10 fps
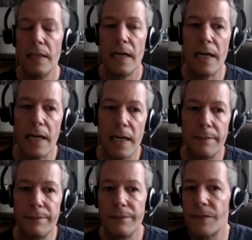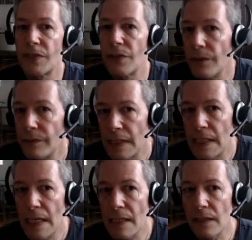Yeah. Um, so
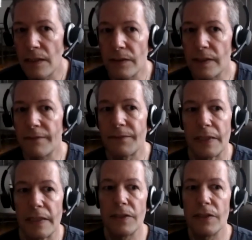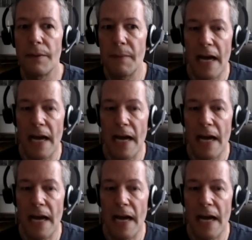today it's a little different. You know, I'm